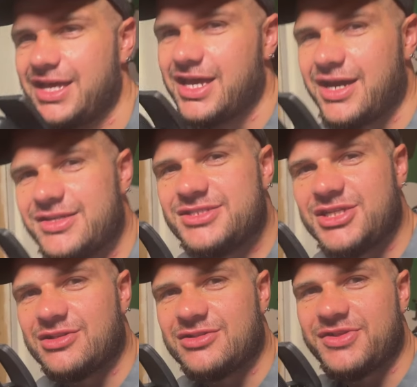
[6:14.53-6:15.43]

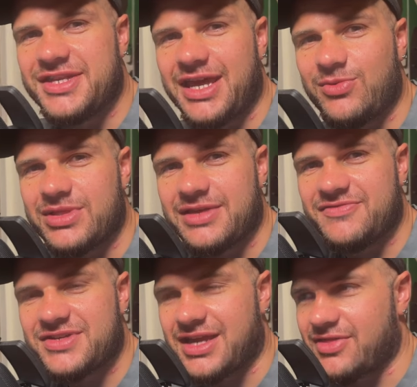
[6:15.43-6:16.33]
until the day we live
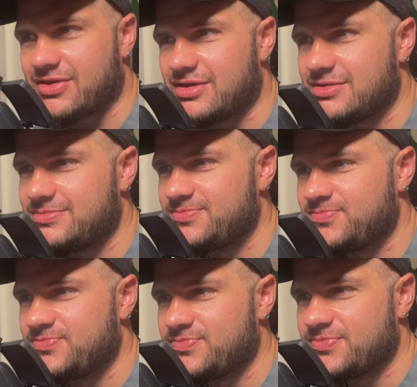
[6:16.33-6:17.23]
together,
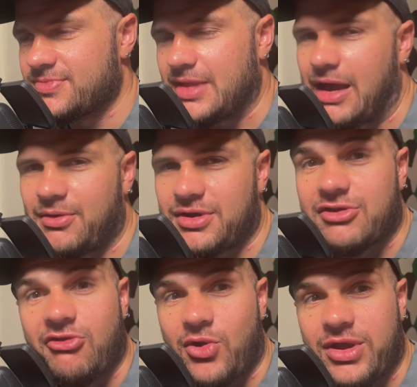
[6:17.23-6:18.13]
I'm gonna
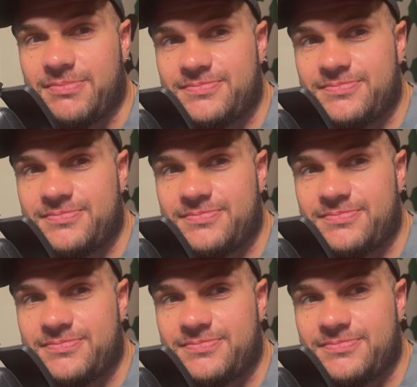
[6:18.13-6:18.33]
grow it.